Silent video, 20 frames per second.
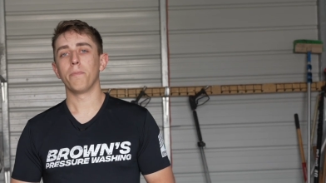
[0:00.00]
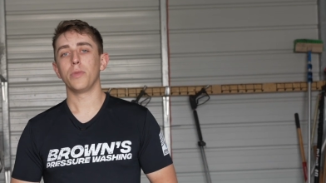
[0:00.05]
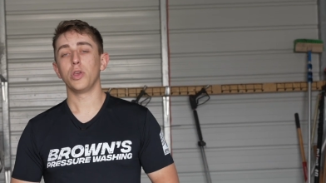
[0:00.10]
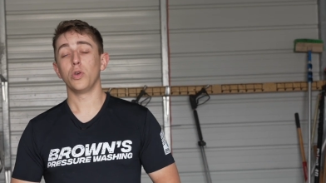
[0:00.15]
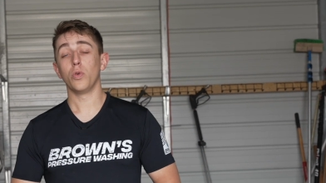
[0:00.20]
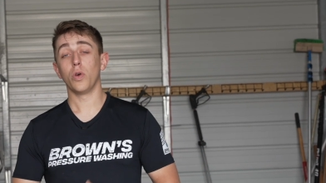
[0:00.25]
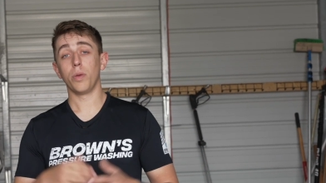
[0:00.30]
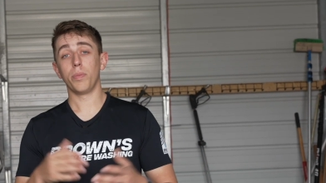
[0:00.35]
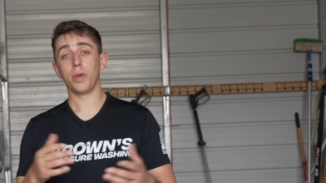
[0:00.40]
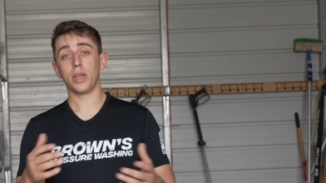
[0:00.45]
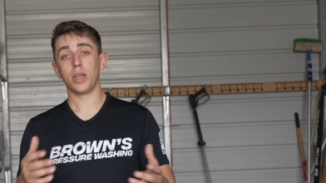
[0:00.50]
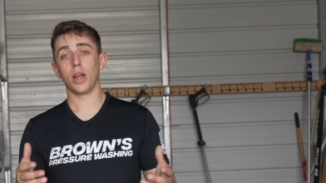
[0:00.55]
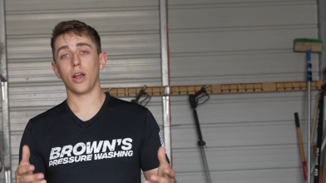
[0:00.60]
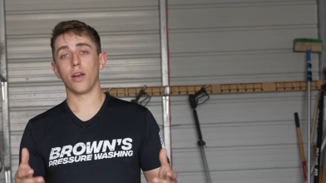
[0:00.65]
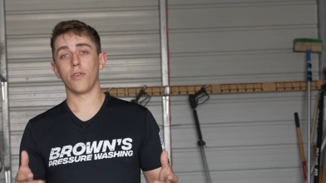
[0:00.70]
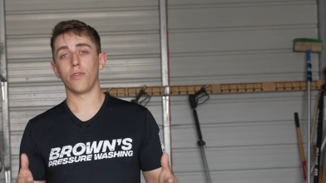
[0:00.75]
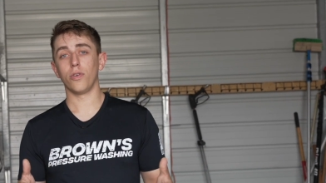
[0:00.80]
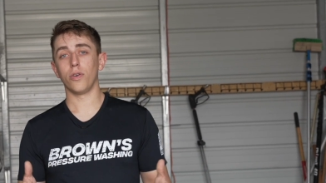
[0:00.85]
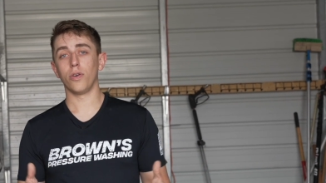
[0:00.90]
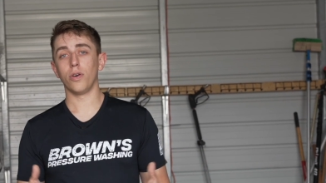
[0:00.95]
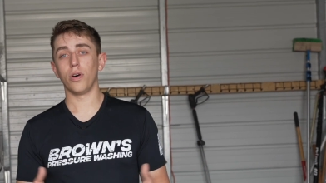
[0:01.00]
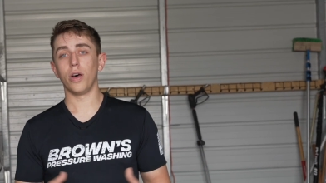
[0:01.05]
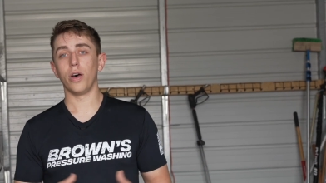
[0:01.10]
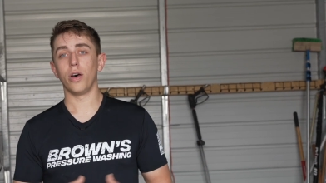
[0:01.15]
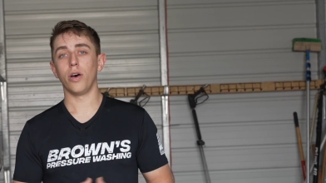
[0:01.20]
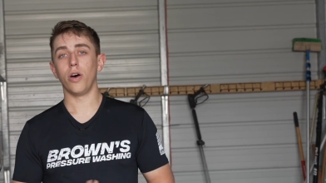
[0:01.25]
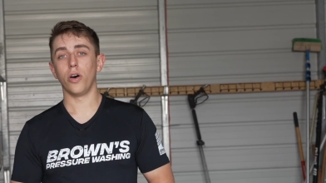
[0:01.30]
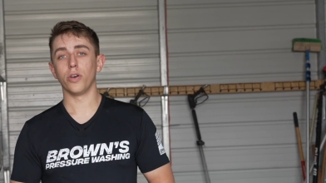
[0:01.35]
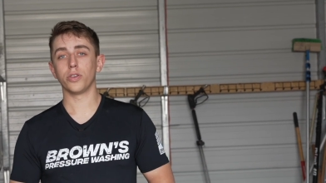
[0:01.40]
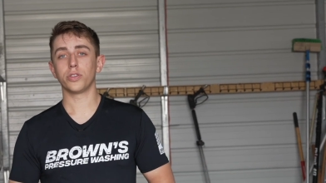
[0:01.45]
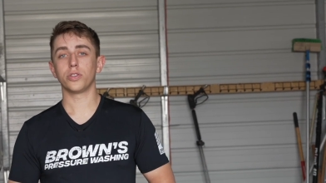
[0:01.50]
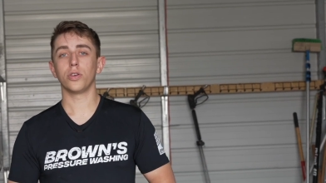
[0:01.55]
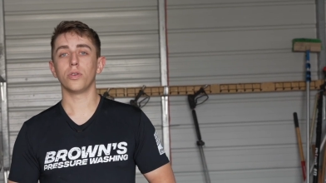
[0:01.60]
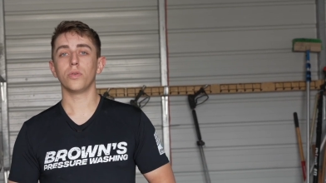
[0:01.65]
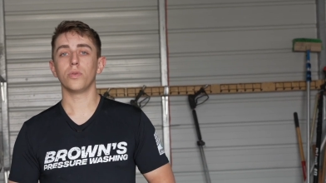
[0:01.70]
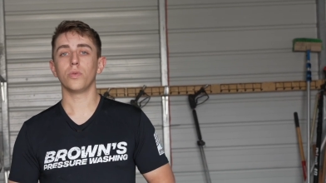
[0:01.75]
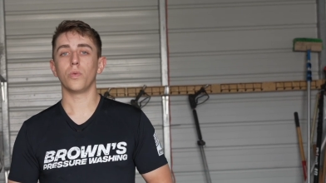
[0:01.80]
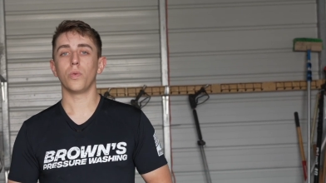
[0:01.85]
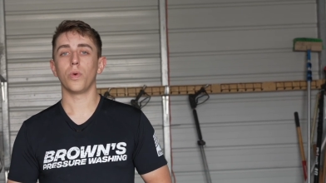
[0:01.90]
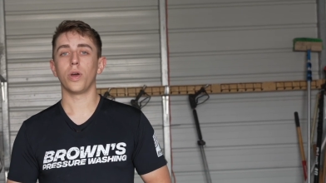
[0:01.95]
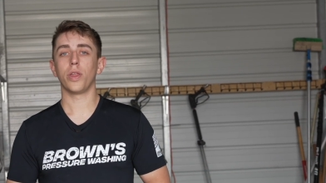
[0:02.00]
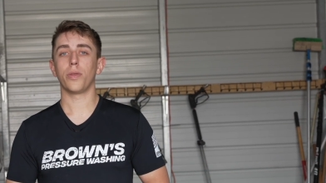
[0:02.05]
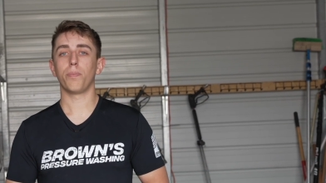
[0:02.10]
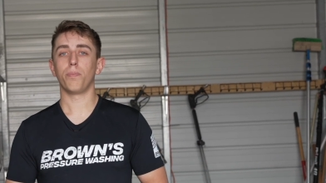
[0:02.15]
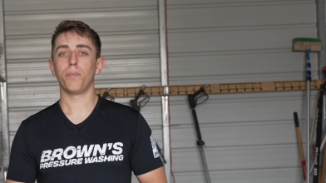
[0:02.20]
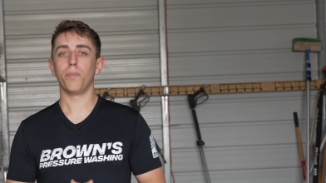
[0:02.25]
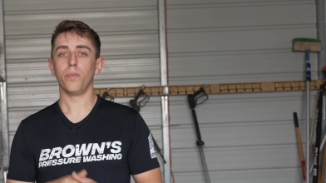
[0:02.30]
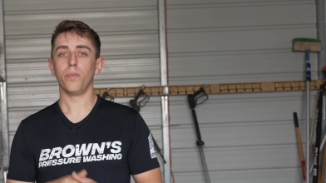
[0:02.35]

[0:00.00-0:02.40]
You want to be careful also with